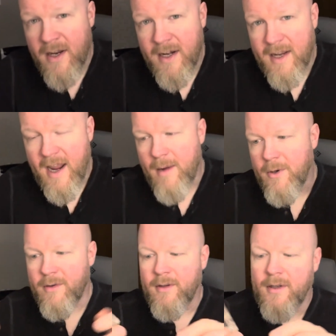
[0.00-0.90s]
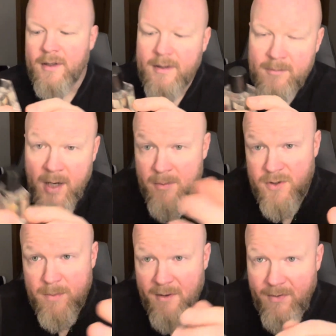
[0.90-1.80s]
I'll get a camera, but I'm
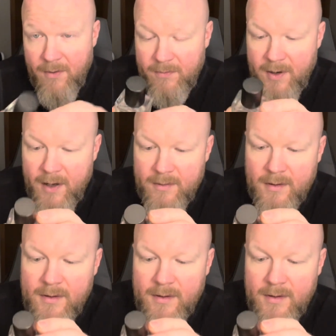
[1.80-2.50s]
using my phone for now.